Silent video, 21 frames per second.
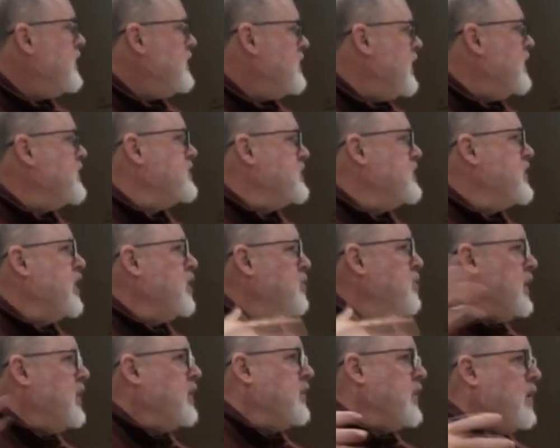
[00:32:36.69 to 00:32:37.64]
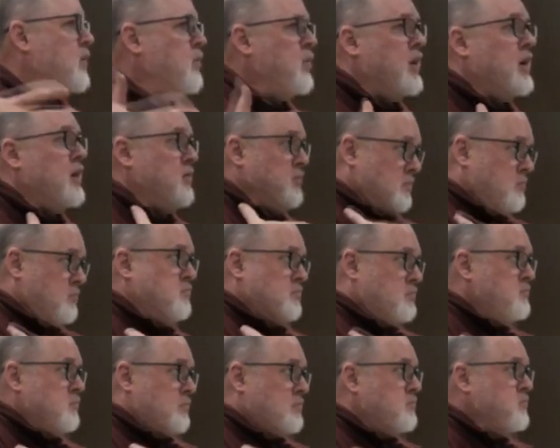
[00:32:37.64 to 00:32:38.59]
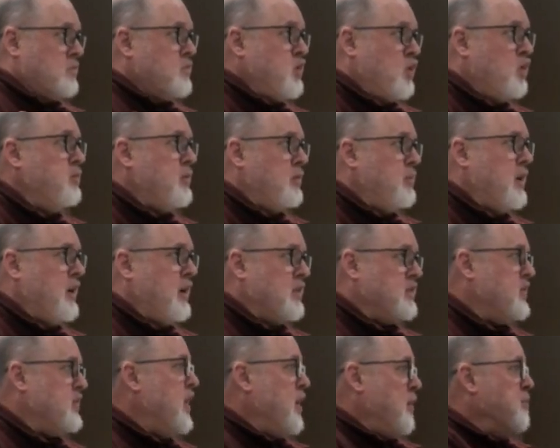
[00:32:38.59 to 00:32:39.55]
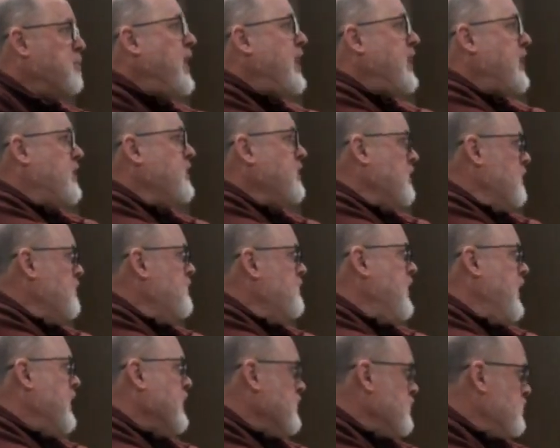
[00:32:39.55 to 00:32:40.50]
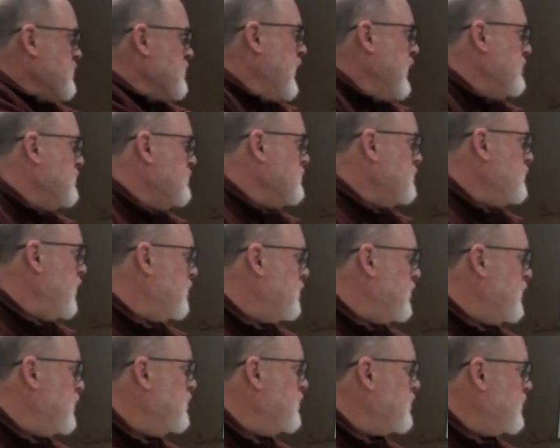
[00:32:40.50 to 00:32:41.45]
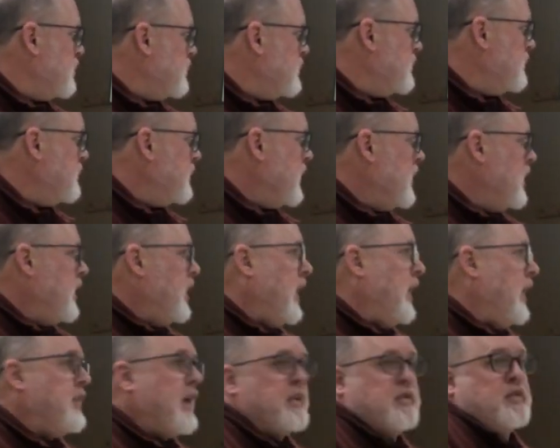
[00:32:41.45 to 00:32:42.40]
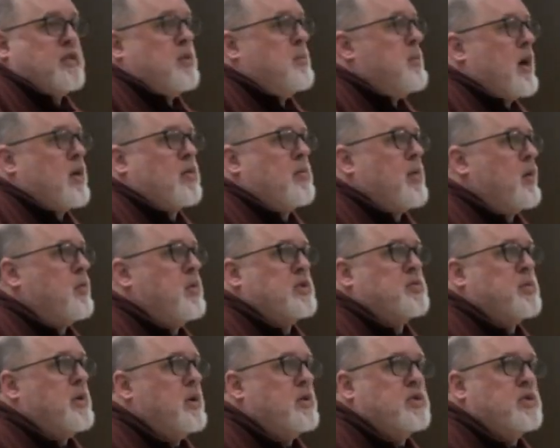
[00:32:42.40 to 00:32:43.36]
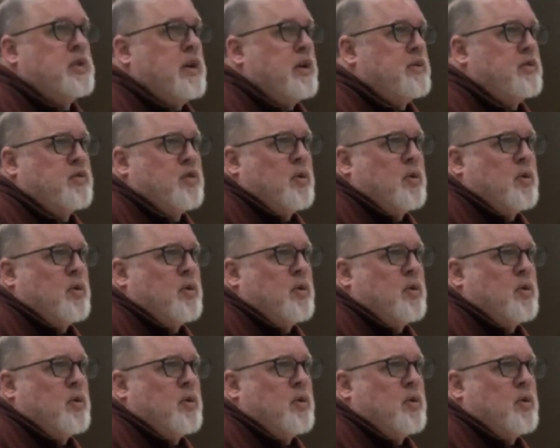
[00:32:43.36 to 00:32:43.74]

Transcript: That is to say, a being that we, human beings, make things, right? We're producers. And that's the model by which we understand it.